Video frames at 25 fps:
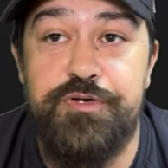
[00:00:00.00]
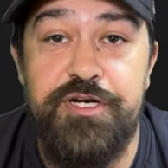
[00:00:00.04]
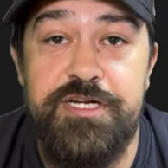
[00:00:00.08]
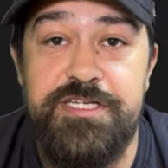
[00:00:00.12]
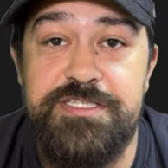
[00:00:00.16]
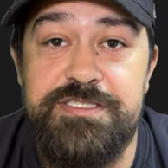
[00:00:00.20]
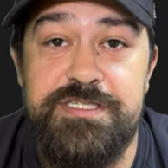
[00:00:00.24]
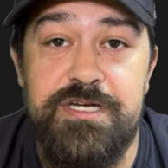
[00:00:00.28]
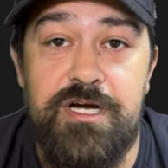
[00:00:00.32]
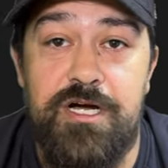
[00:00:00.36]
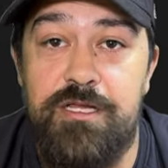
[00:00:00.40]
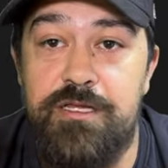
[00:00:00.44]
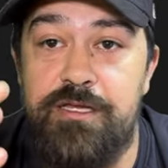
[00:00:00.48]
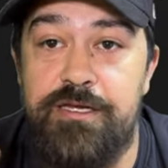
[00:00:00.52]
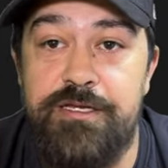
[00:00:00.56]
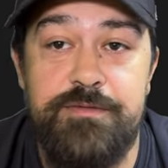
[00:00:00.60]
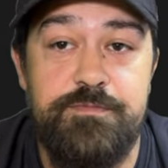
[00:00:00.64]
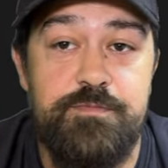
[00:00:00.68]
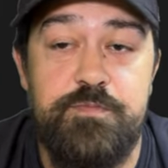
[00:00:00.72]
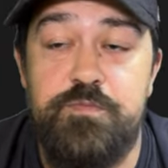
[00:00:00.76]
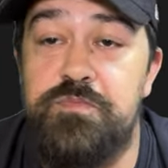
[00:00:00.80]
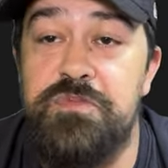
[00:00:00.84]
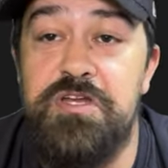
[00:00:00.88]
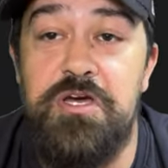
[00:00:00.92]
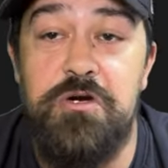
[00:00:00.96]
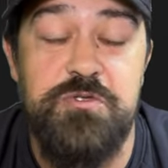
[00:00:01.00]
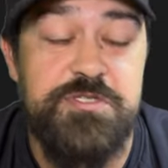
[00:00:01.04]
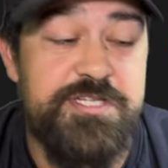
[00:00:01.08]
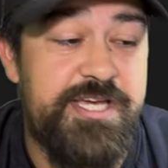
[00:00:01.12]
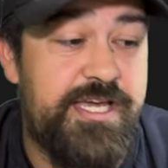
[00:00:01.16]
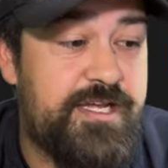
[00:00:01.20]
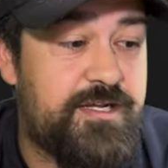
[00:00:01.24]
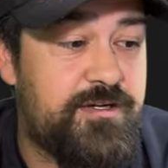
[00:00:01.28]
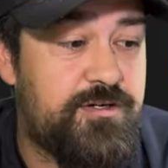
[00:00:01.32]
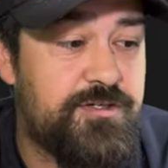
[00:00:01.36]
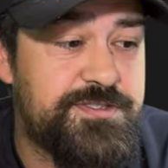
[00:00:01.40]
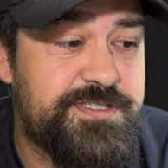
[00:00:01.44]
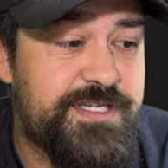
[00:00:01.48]
pretty solid, no
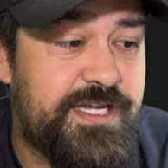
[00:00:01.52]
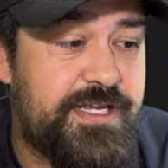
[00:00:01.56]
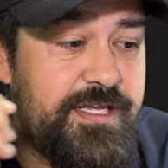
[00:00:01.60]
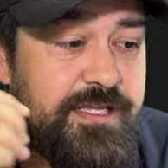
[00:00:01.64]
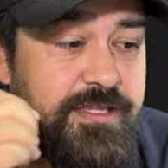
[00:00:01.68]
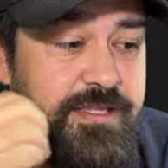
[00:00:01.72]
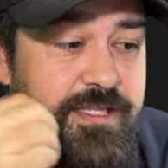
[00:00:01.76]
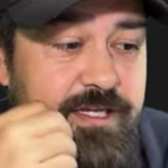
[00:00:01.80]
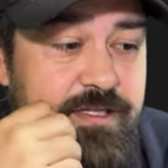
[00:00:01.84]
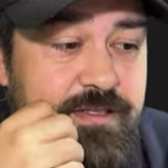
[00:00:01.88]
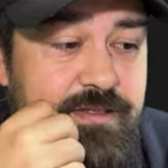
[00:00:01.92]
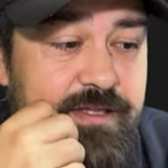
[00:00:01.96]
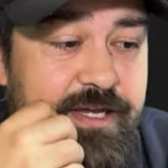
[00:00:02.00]
tangles, anything